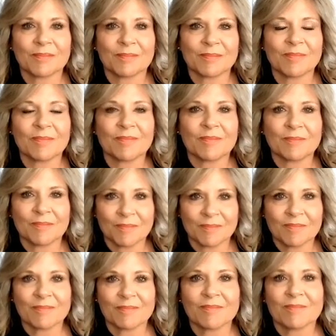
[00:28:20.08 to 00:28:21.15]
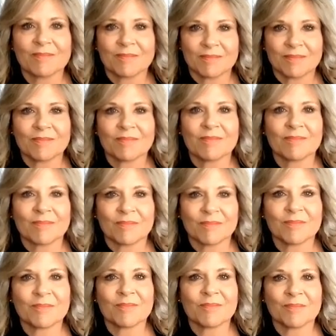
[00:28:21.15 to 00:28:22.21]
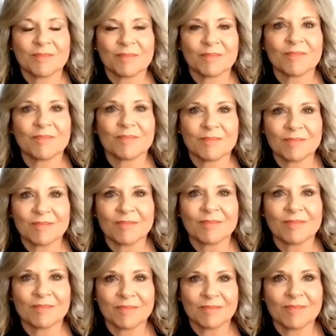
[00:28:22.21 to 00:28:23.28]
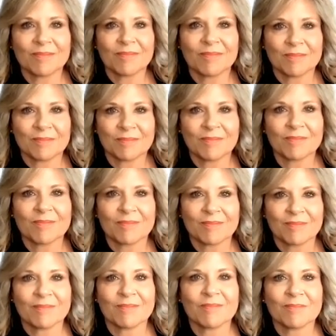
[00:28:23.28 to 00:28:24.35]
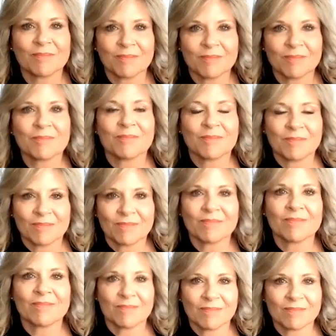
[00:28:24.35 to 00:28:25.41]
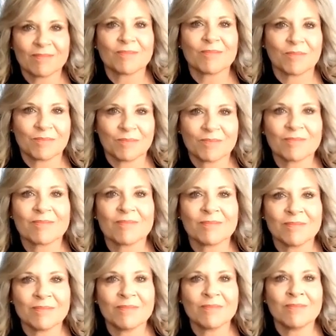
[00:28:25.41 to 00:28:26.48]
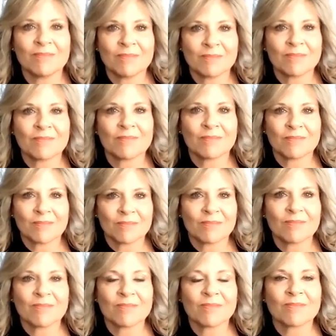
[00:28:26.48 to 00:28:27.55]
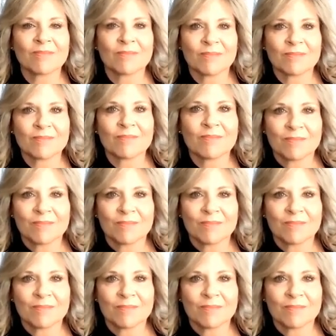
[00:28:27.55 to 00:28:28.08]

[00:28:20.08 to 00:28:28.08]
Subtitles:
The person shown says nothing.